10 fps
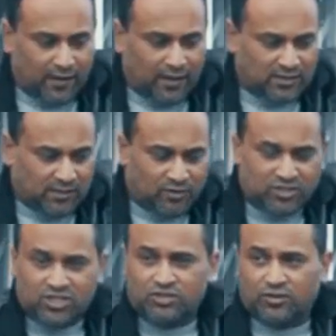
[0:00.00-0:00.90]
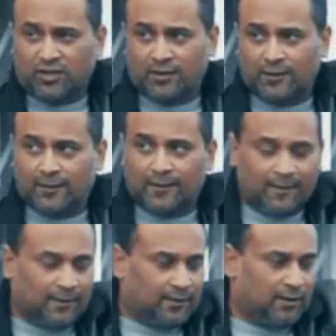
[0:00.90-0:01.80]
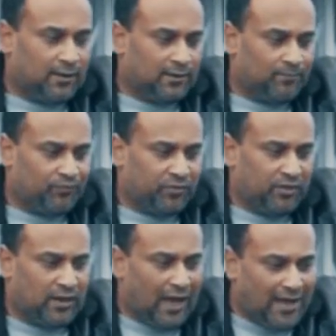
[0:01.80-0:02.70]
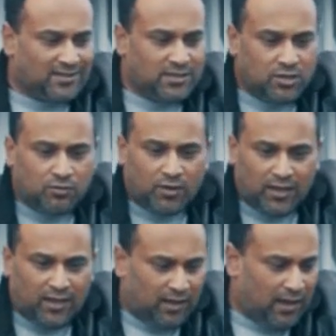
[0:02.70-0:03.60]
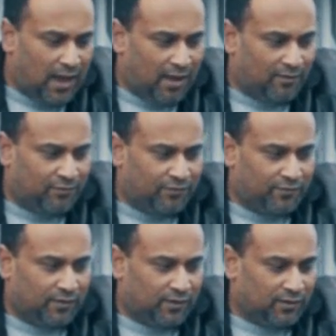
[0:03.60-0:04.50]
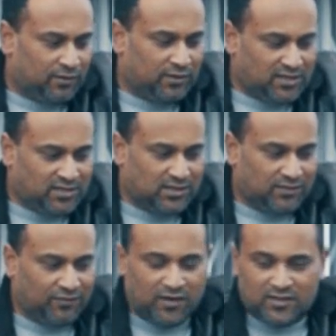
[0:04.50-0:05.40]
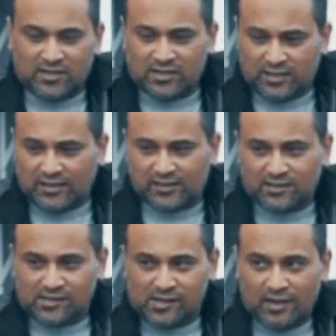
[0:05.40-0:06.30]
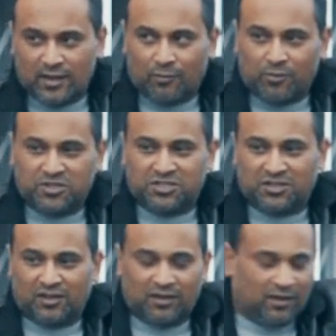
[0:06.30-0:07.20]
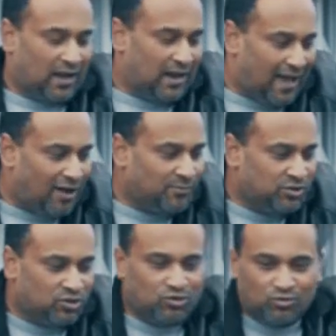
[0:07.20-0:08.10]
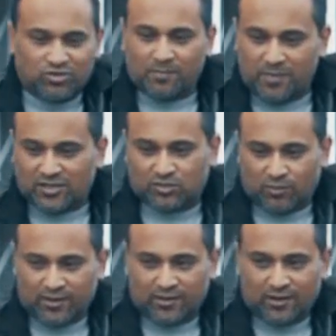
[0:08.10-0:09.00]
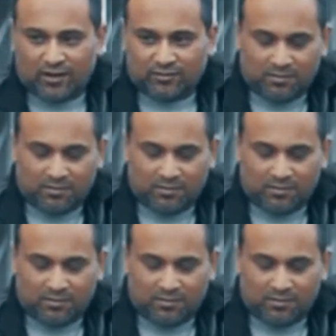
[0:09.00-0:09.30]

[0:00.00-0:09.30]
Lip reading: as MRC Tuning, the guys in the UAE have tested various intakes, which allowed me to choose the best one out of